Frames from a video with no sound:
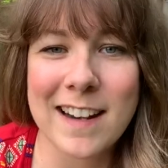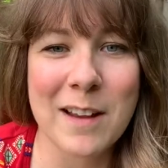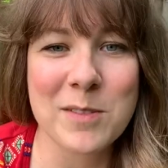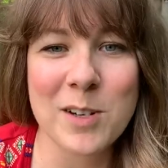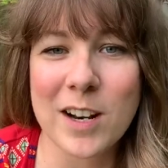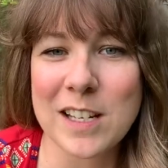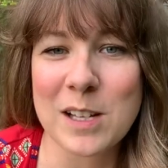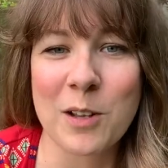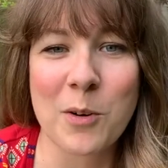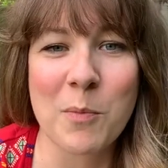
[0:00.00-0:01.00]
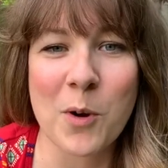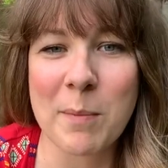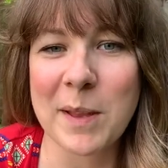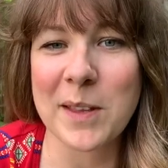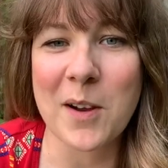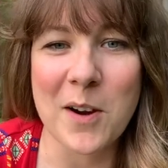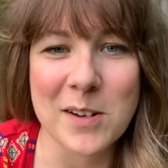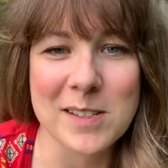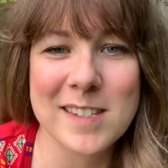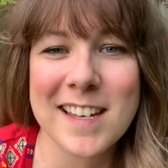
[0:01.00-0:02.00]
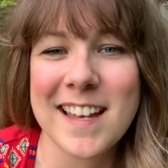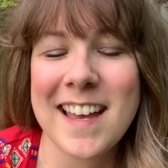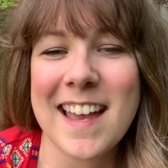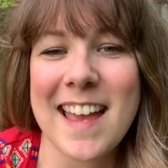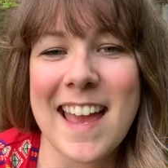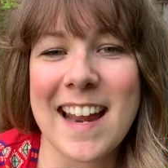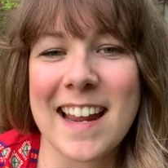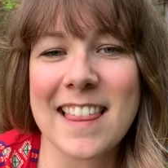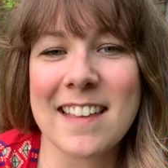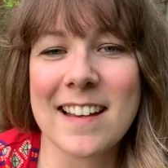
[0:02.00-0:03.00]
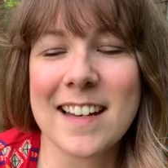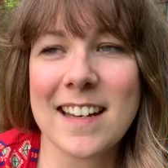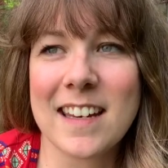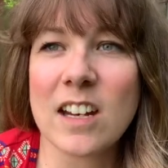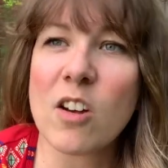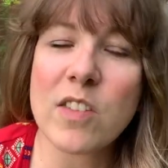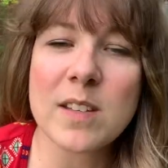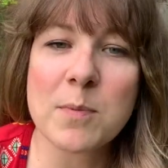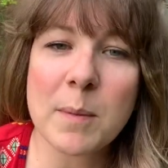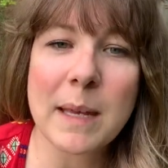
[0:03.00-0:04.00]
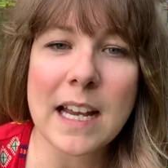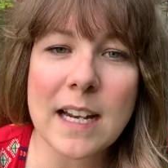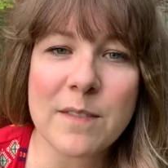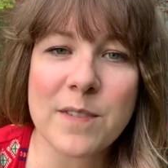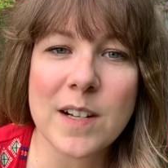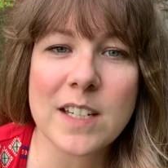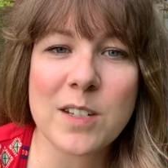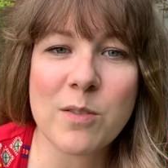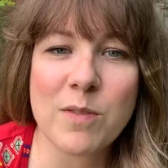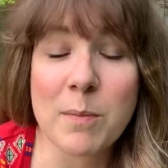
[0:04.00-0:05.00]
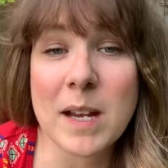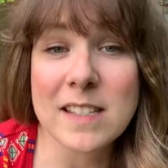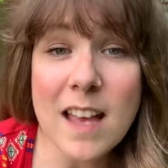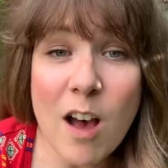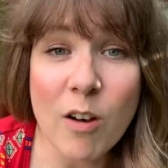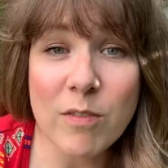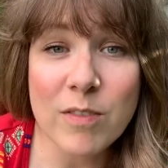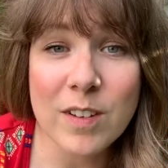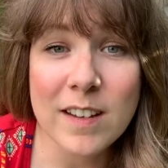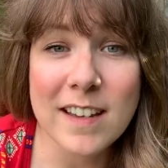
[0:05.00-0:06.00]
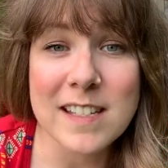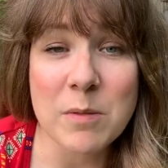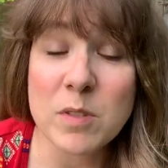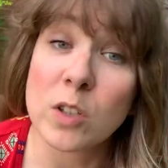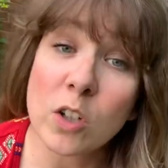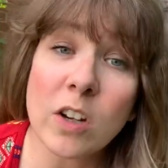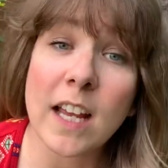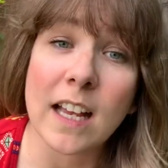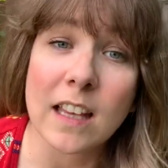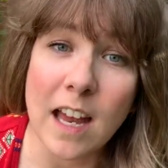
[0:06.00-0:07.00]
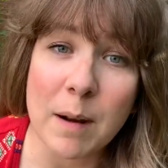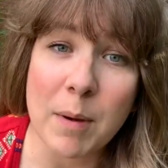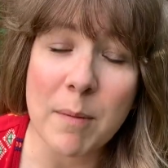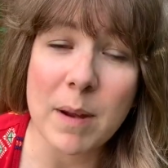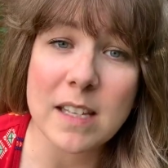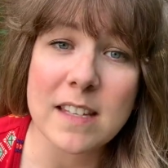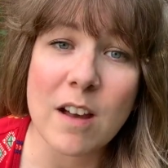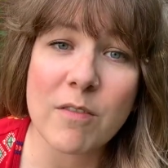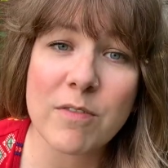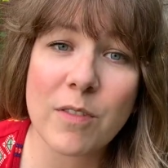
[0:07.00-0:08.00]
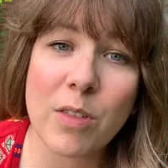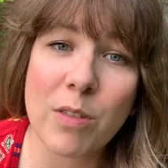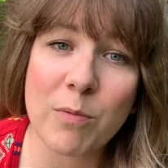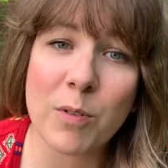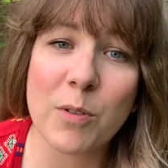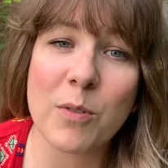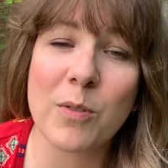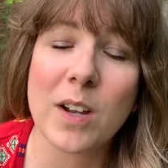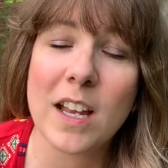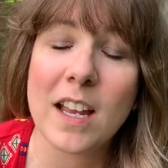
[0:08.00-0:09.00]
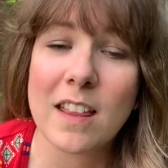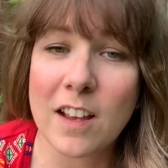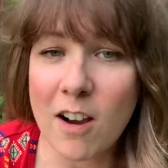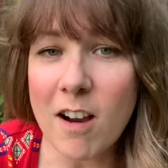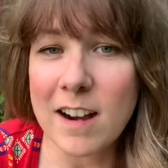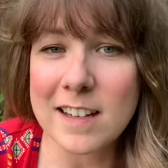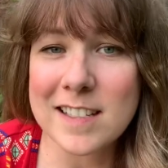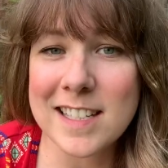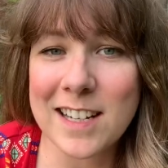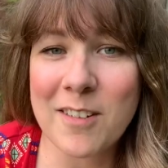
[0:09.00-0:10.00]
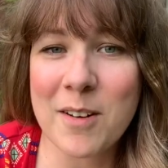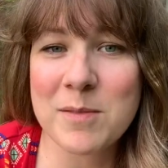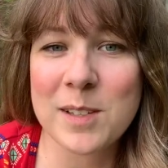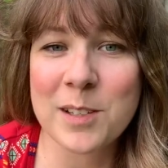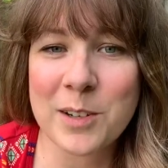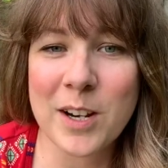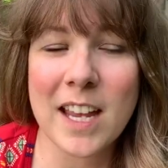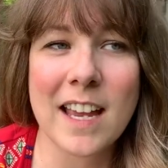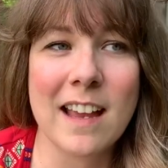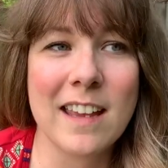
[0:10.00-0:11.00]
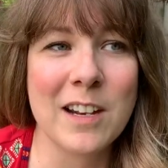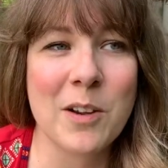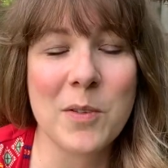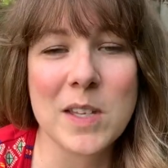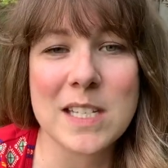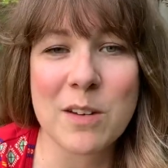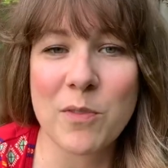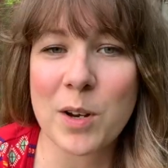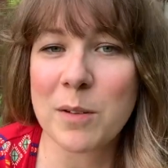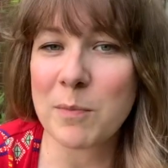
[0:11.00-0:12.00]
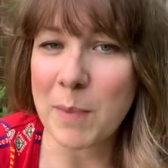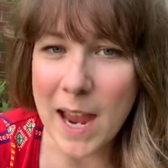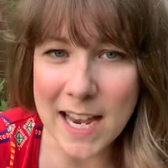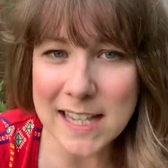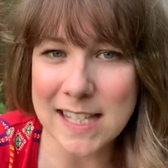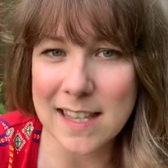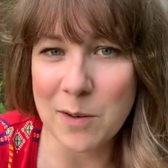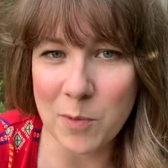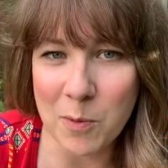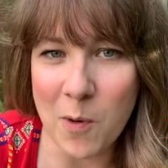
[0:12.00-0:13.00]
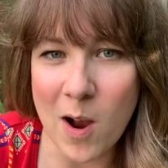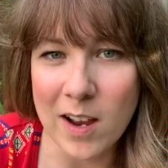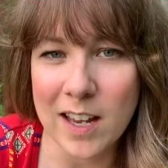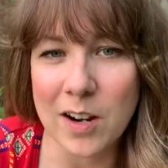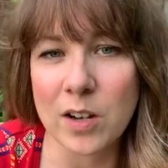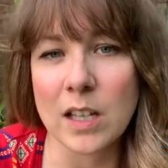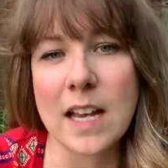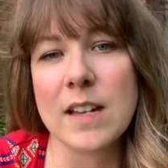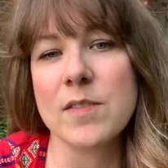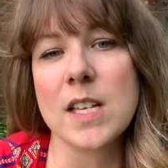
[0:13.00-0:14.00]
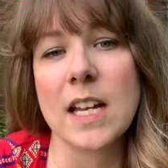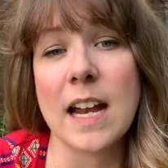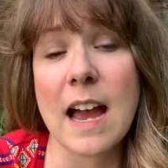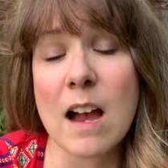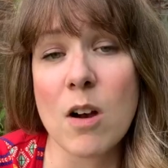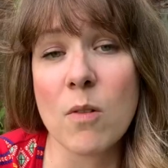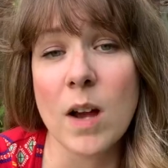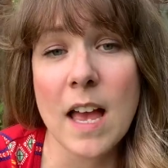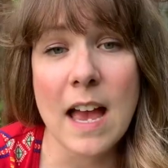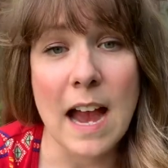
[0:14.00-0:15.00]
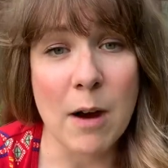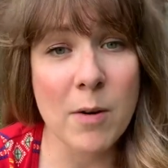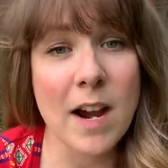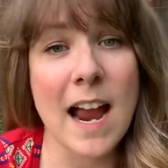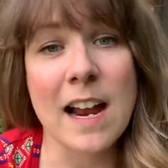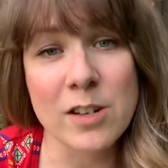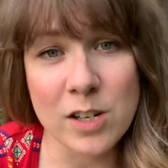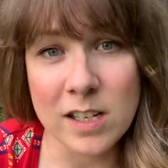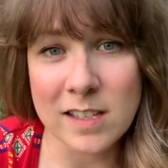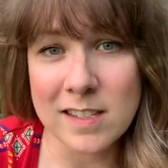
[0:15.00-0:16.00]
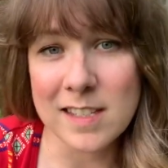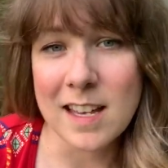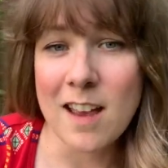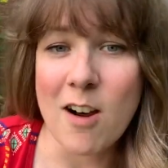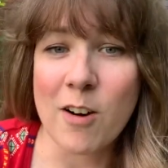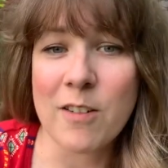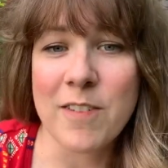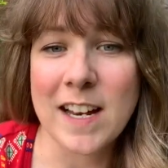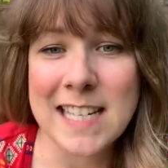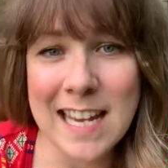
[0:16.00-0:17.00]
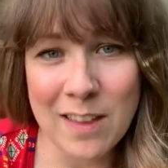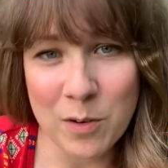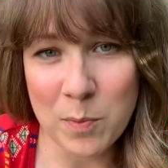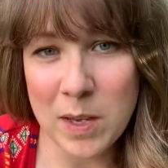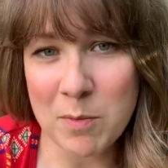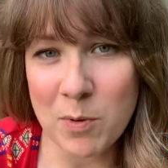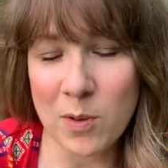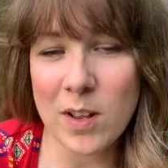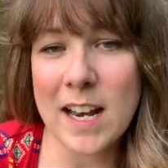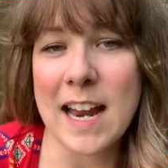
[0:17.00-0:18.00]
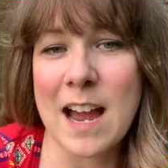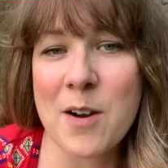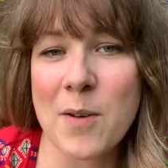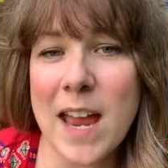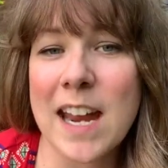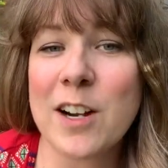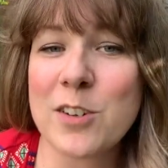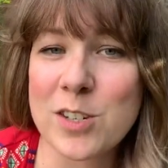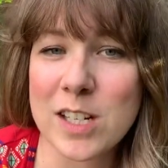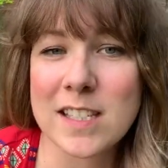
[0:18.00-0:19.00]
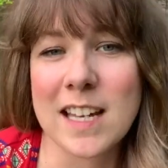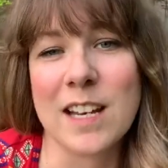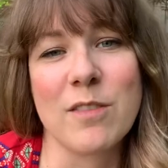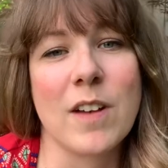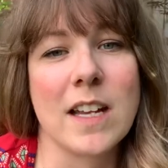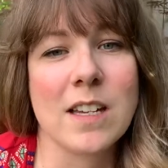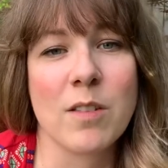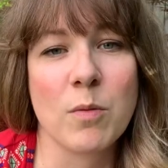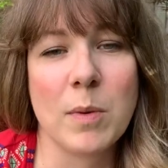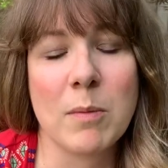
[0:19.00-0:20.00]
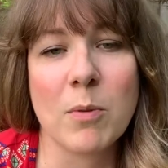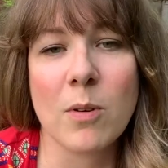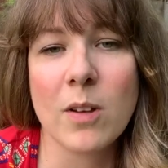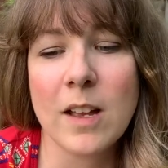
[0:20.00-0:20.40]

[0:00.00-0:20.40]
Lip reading: And I was starting to learn more about the cards. And I thought, this would be kind of fun to do for myself, because I was learning a lot about myself through the cards. I was learning, the different paths that we walk in our lives, and how our actions are affecting other people, and how energies can affect other people.